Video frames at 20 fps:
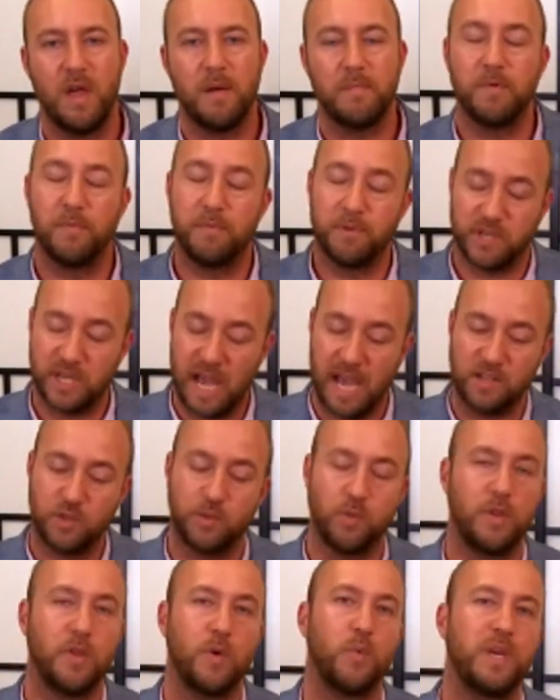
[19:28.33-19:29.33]
The science
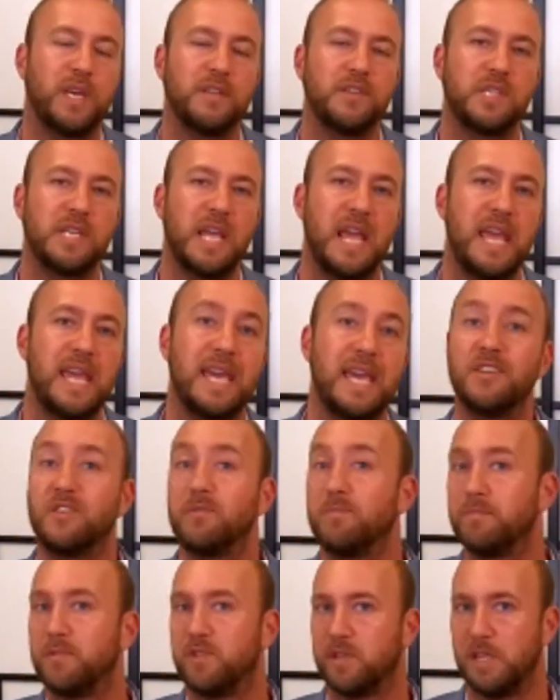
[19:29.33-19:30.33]
one that we can say
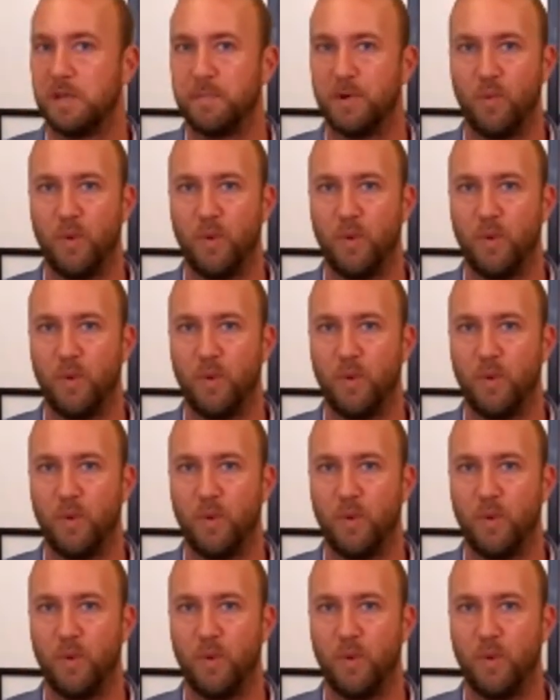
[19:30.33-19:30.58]
is sleep and